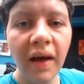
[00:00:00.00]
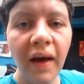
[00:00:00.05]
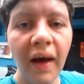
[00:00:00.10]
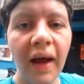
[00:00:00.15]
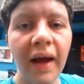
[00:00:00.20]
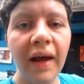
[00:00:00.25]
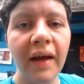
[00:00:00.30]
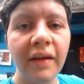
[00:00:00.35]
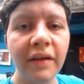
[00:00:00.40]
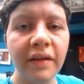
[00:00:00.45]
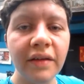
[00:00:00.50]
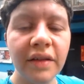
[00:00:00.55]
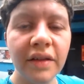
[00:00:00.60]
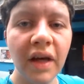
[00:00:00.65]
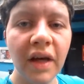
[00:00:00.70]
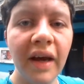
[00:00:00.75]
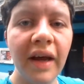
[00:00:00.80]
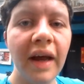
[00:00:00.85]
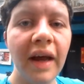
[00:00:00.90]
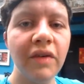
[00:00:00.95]
and
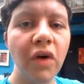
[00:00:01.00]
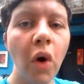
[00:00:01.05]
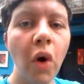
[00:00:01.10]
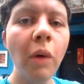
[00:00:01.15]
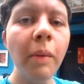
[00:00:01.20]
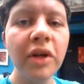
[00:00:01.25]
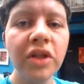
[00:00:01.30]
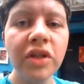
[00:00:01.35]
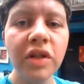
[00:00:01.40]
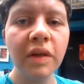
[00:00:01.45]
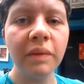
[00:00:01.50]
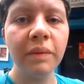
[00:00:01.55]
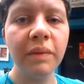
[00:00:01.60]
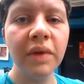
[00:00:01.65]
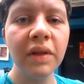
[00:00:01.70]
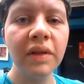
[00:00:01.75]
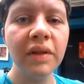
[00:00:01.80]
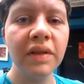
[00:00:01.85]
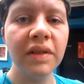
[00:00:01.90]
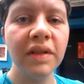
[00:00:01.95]
I have a whole bunch of
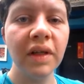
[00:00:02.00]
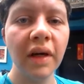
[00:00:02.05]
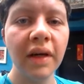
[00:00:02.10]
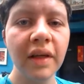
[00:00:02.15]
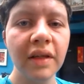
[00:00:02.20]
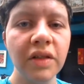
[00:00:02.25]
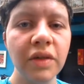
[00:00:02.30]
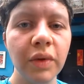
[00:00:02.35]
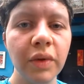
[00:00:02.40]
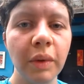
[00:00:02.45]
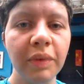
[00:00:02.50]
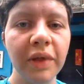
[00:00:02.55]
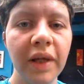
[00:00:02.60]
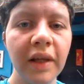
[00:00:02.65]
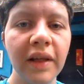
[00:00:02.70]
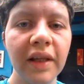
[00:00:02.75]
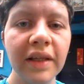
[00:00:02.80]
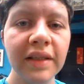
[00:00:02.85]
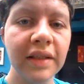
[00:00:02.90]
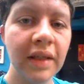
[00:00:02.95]
them stuck into a
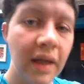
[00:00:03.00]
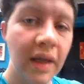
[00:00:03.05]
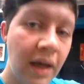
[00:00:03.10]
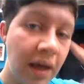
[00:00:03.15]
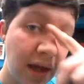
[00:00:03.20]
playlist,